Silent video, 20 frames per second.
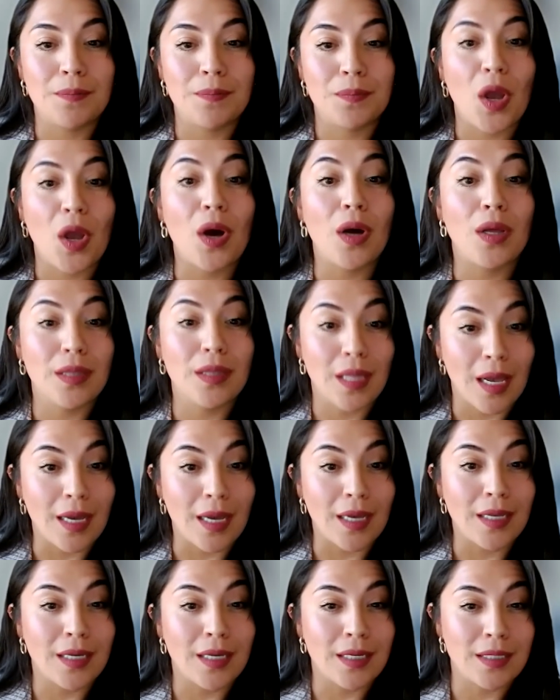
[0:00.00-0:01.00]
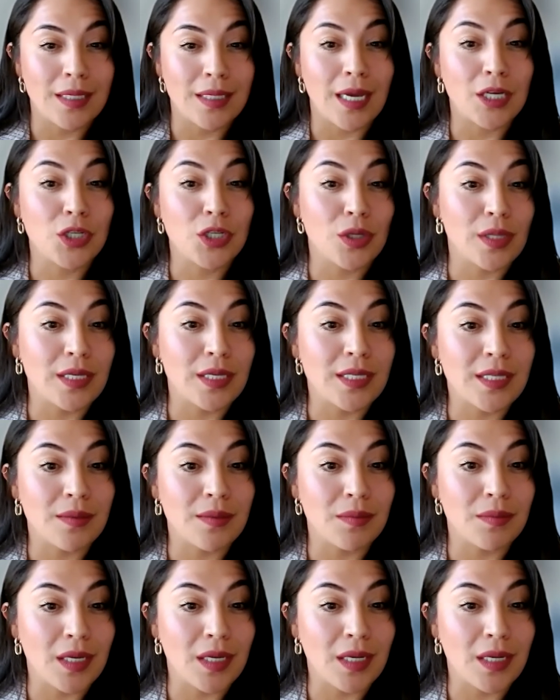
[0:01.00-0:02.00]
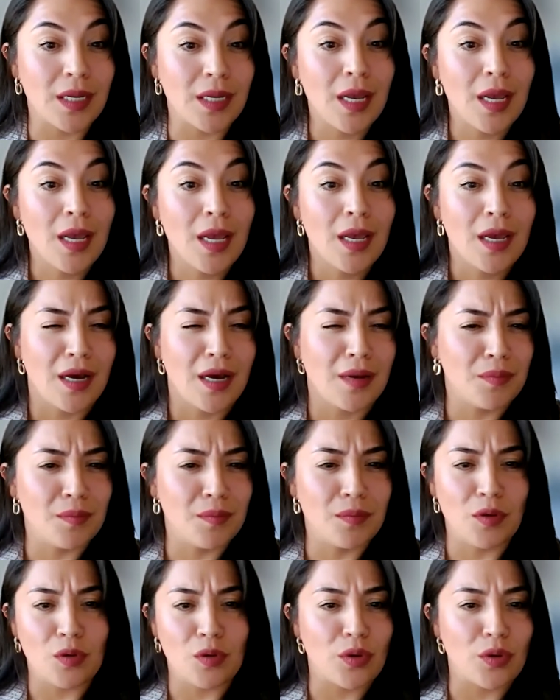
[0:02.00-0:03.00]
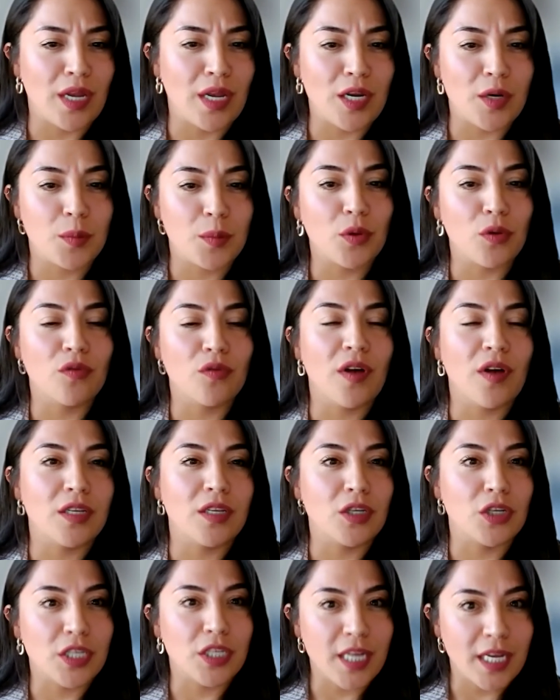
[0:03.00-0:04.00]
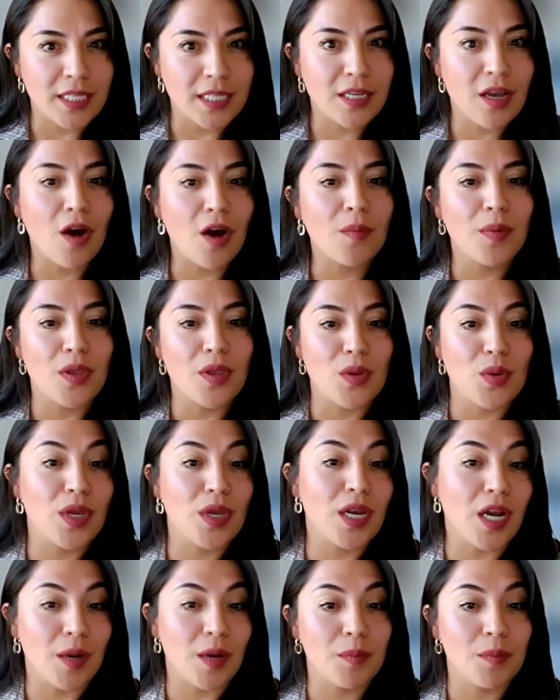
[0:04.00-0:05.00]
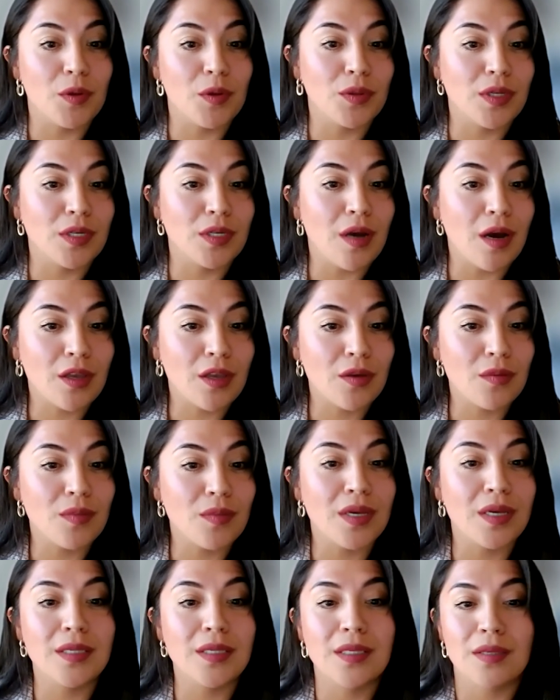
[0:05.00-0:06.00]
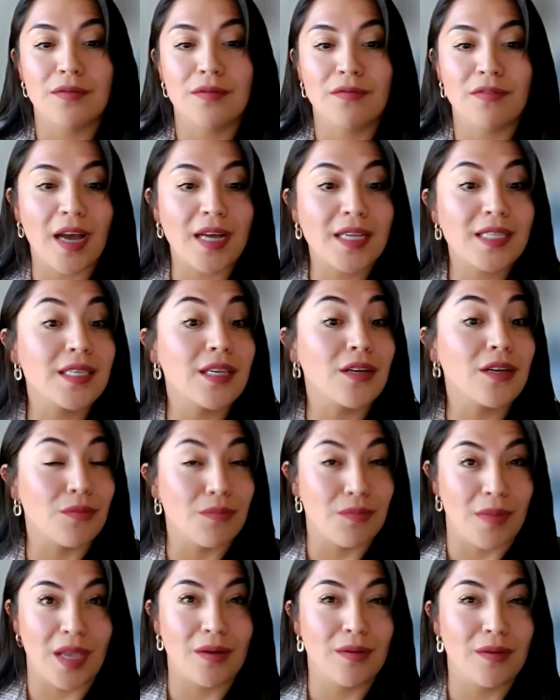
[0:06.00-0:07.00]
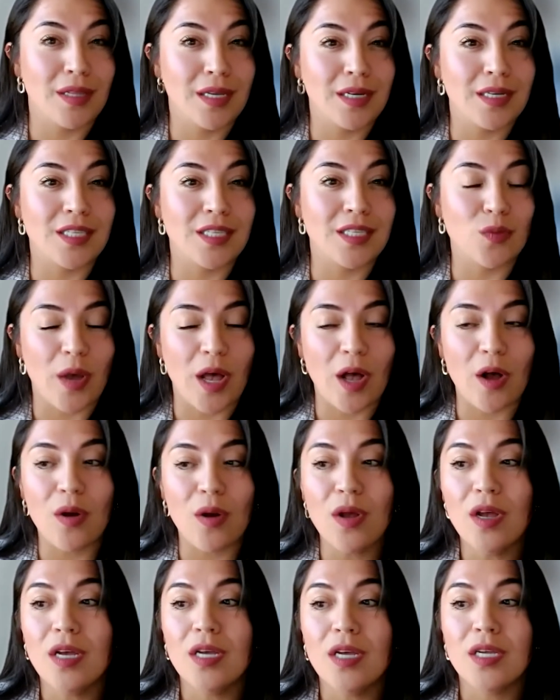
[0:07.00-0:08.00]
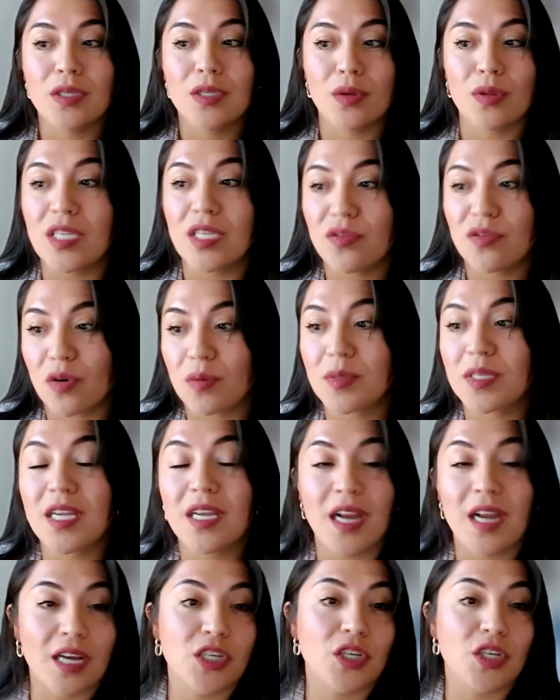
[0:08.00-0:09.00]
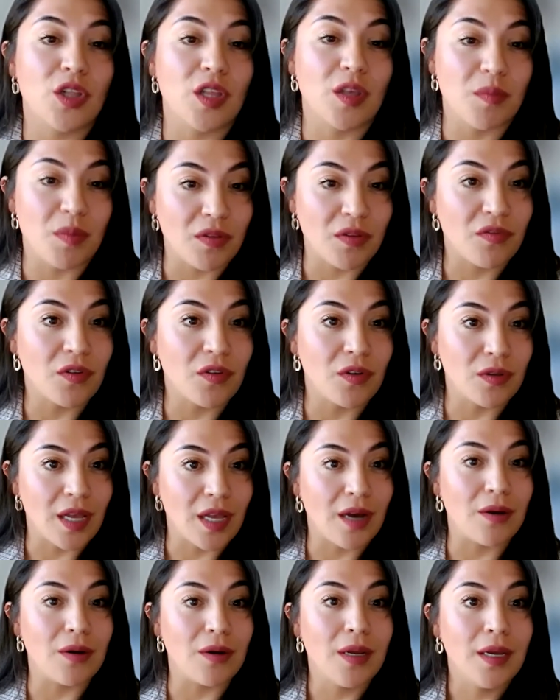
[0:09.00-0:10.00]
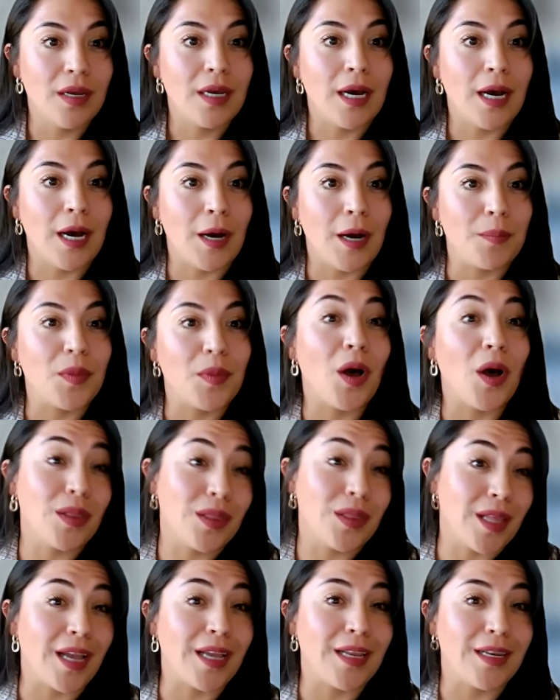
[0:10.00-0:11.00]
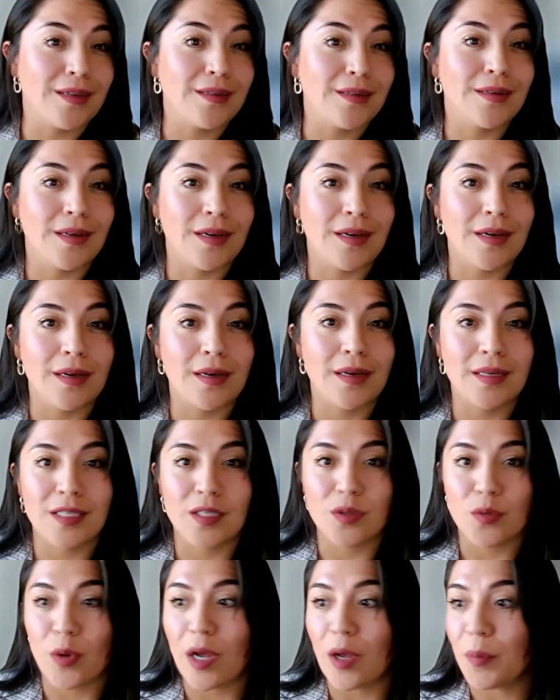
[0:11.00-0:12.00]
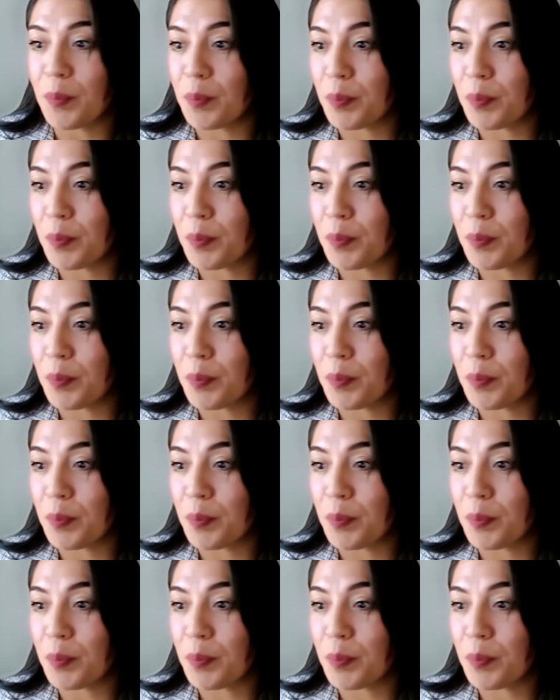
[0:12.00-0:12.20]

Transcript: online, and it's actually submitted. You create a profile under TextComp, and you can upload the documents, fax it, or mail it as well. So these forms can actually be filled out online as well.